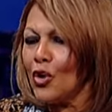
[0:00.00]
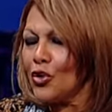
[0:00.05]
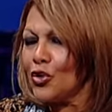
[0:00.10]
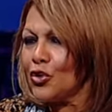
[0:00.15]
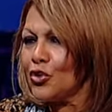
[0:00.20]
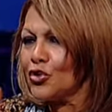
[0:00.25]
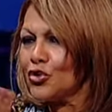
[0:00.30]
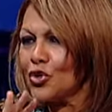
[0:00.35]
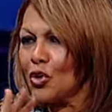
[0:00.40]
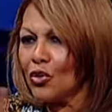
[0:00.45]

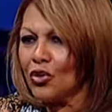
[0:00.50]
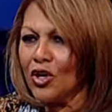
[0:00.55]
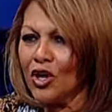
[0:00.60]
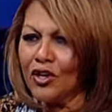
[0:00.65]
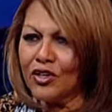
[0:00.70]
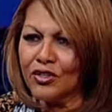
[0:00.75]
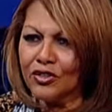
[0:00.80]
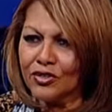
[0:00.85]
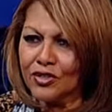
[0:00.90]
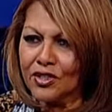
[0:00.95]
you sold all
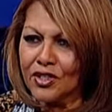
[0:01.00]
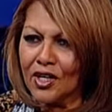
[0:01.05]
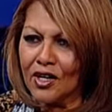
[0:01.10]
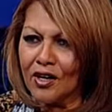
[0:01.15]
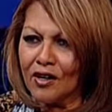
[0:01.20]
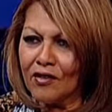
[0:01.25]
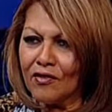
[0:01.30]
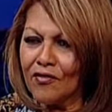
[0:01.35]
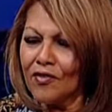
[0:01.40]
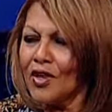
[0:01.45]
your
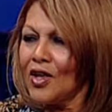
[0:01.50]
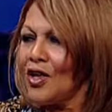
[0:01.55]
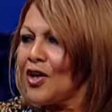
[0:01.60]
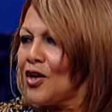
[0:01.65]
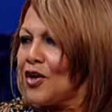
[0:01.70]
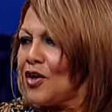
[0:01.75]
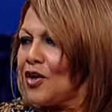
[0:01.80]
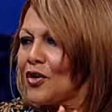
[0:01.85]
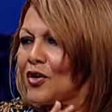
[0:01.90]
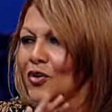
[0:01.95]
stuff, mm-hmm.